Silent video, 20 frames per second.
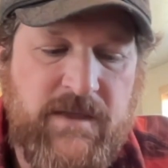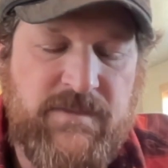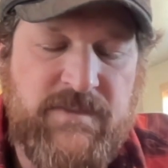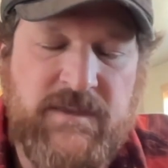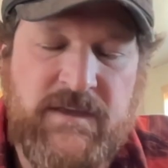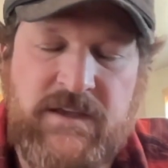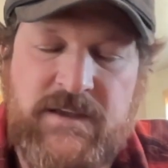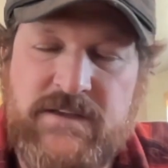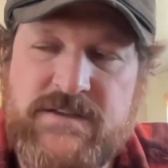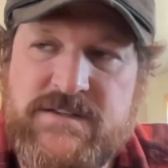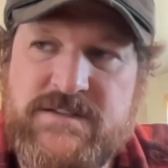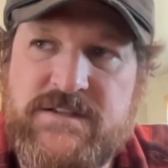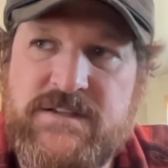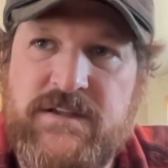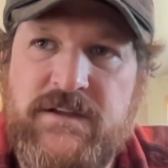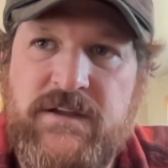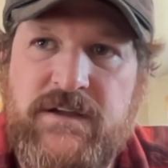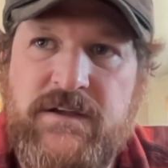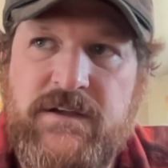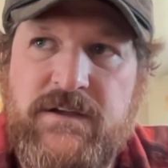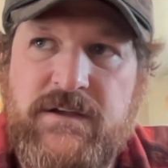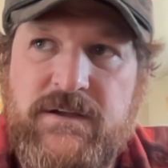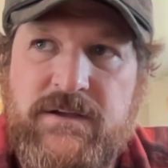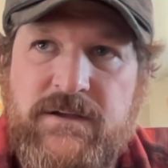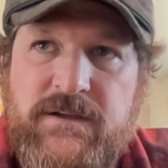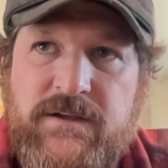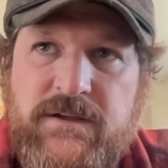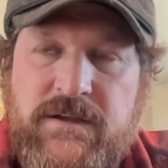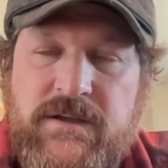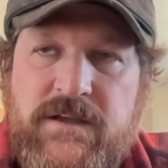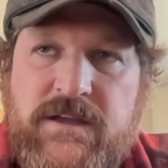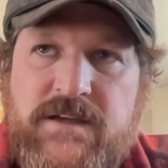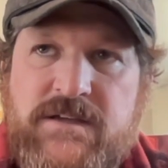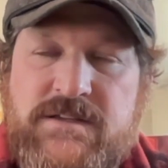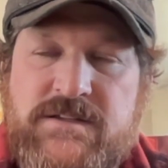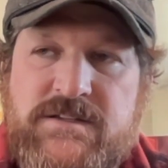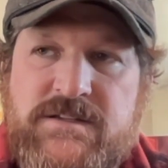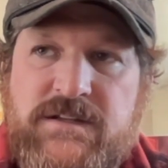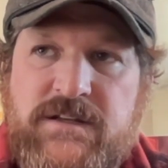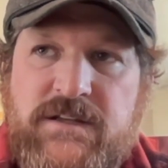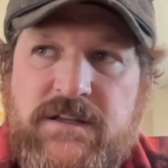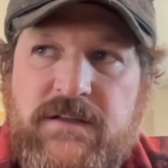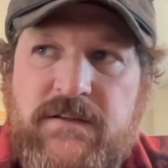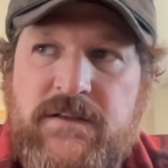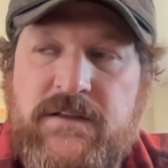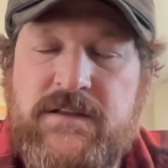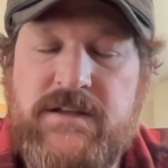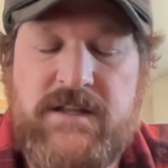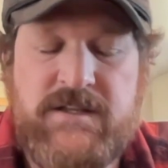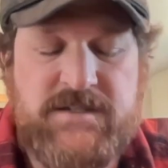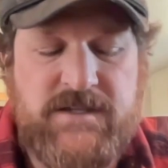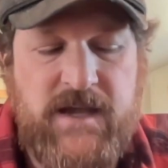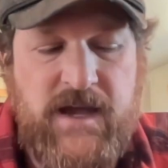think is it's